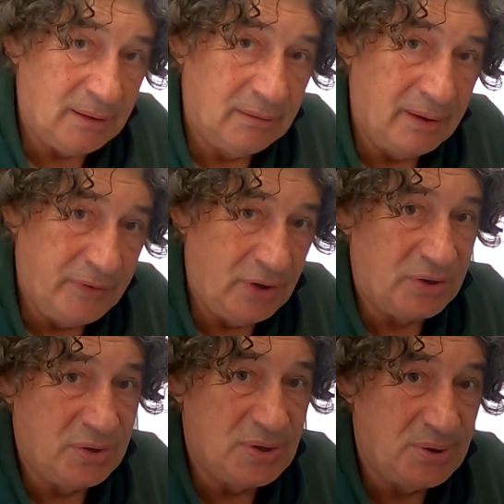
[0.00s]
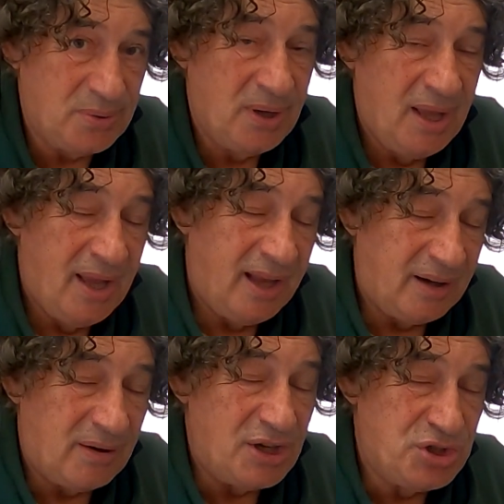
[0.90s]
If you're not used to
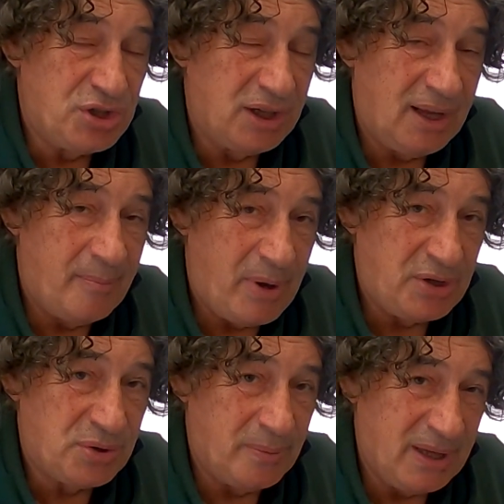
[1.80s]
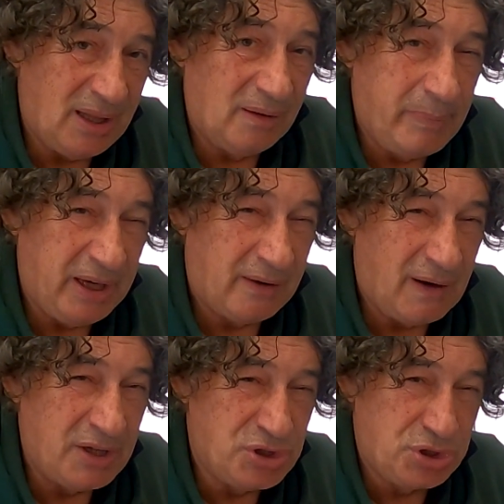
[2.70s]
crunching a mushroom, it will be
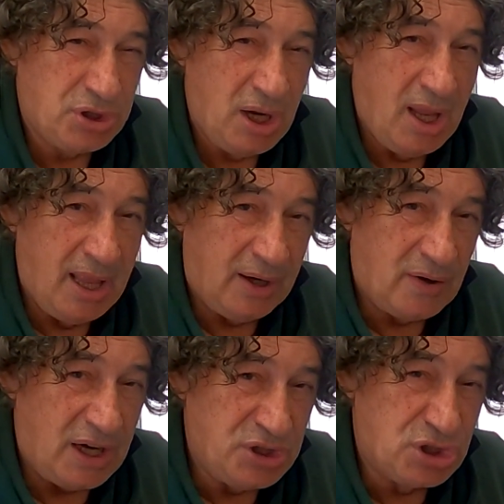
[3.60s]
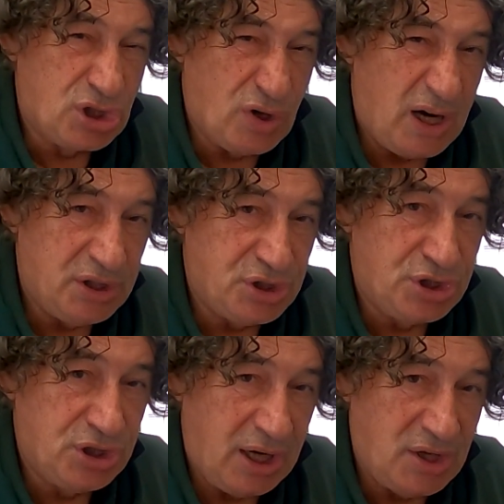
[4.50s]
crunch, crunch, crunch
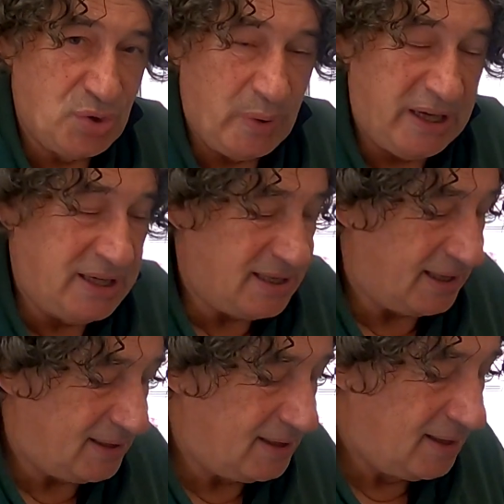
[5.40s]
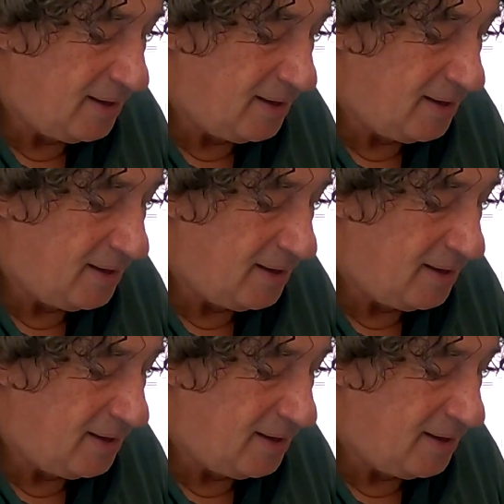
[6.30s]
as you're eating it.